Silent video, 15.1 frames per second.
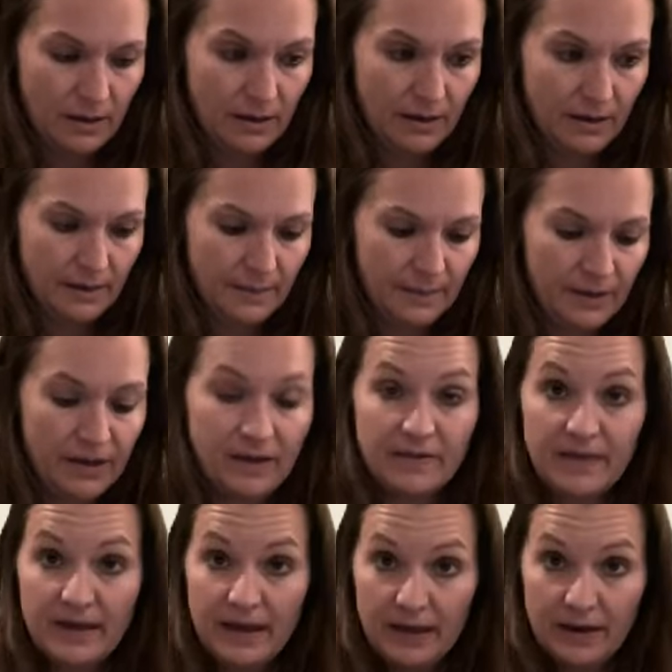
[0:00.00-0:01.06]
And
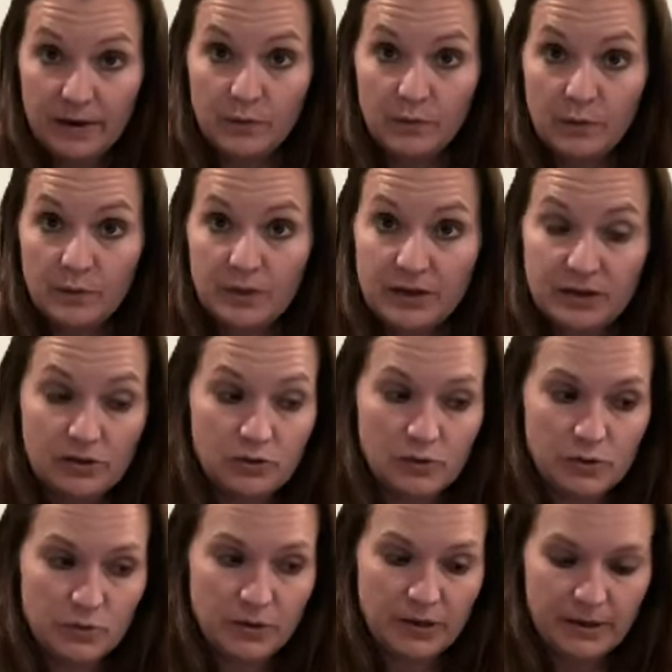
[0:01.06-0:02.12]
then what we're going to do
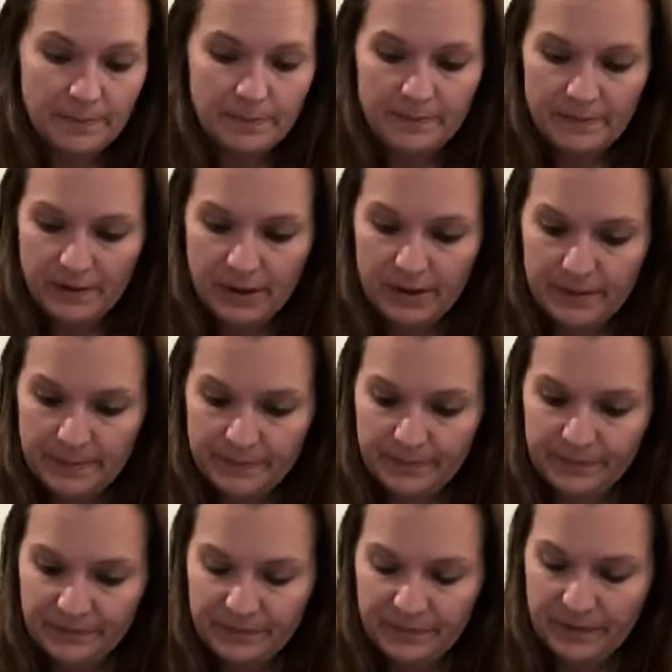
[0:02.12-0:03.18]
is we're going to
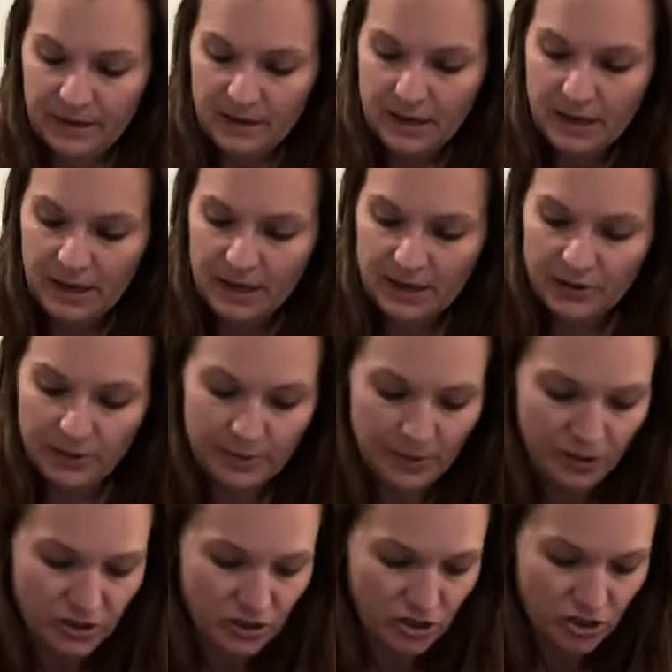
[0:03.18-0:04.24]
either
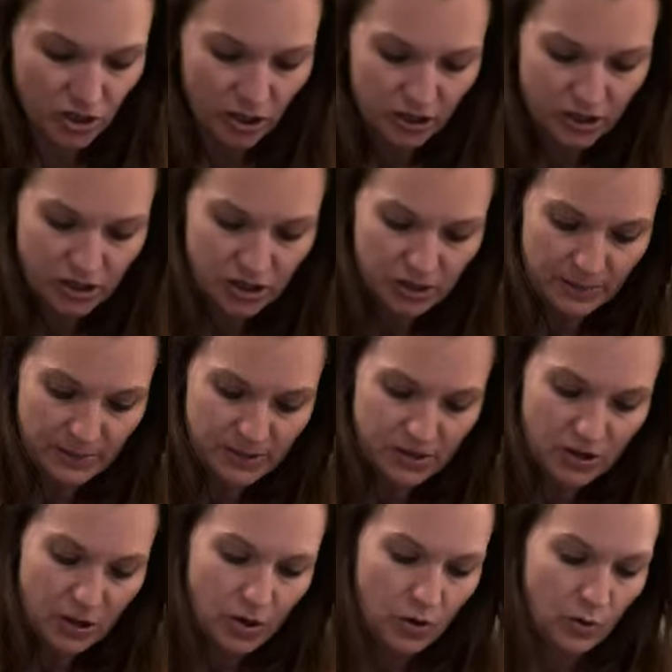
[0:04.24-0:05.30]
melt our chocolate chips,
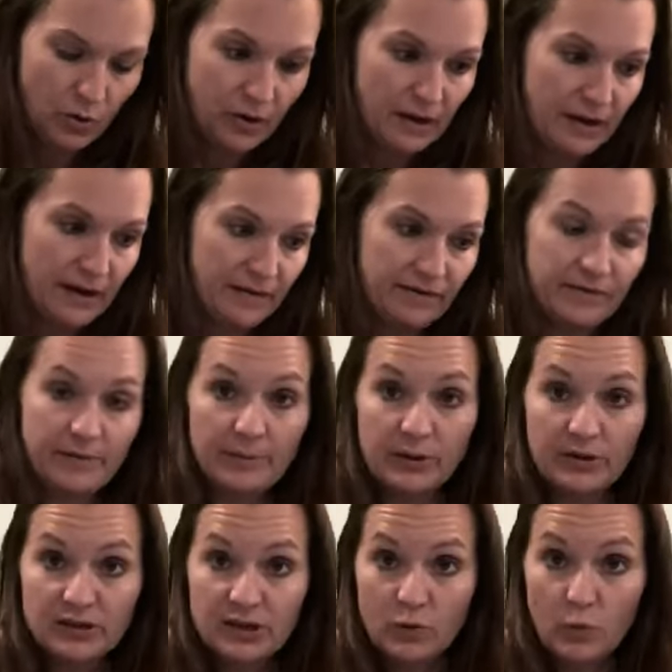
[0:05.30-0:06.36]
or I have
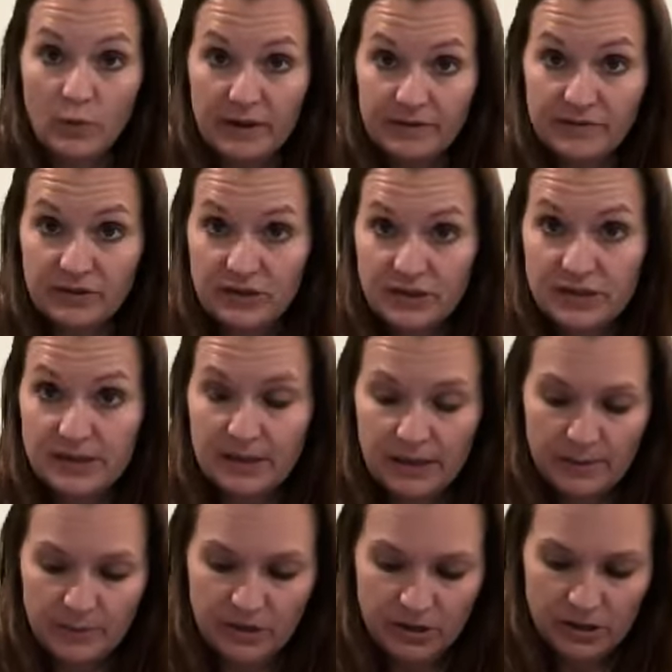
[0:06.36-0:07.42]
melting wafers that
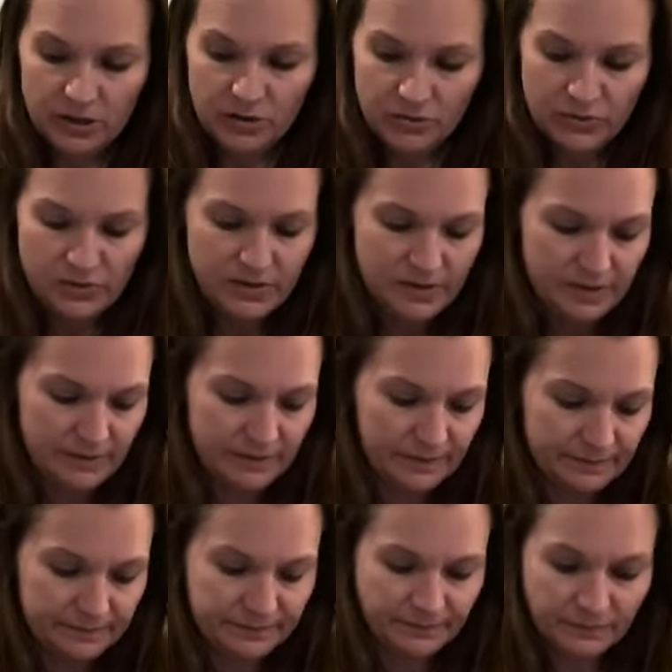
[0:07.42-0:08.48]
I'm going to use.
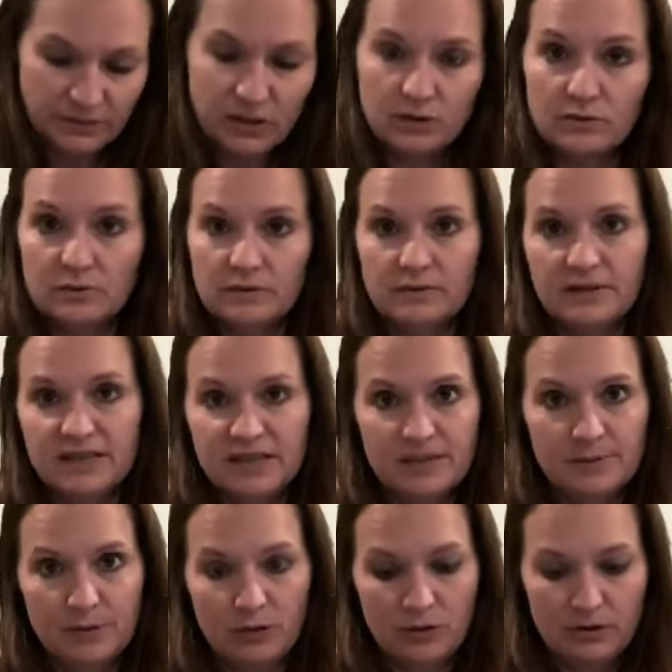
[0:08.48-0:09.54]
Oh, these
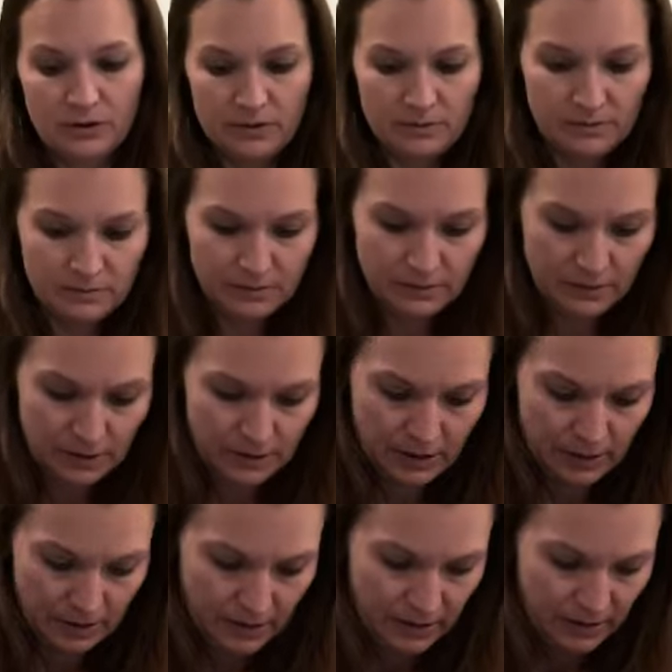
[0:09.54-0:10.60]
smell good.
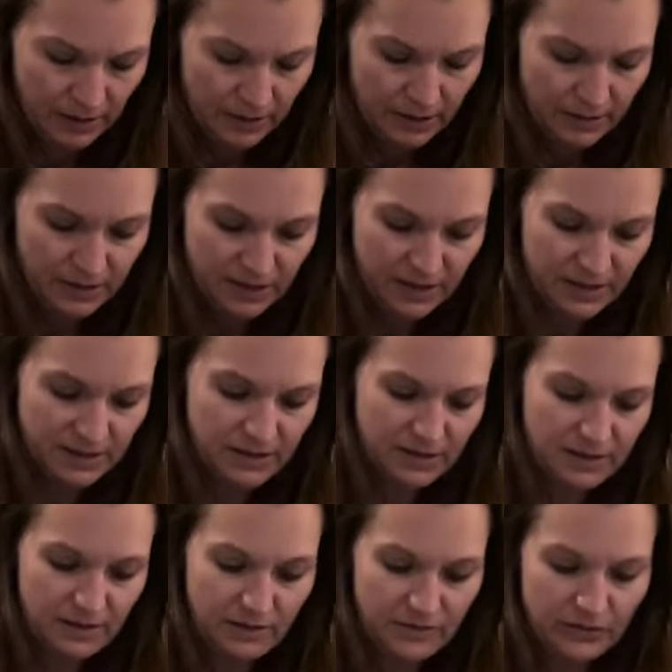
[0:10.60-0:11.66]
Let's get this
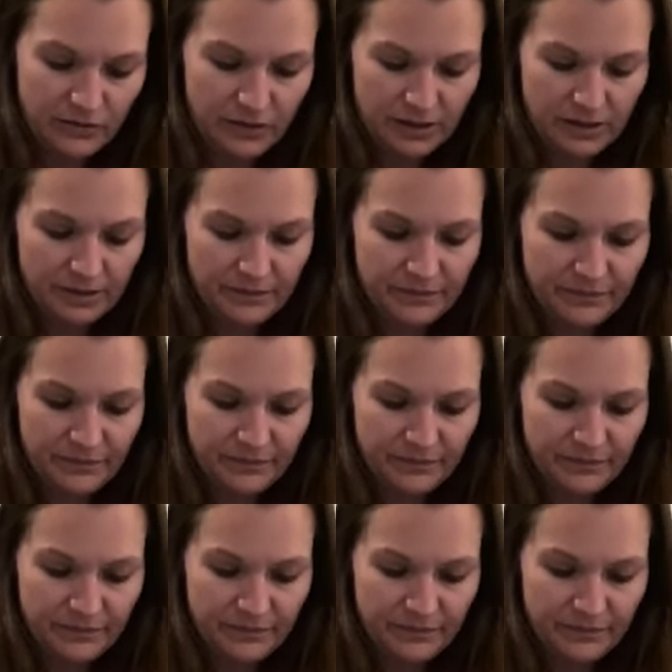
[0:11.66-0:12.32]
done for you.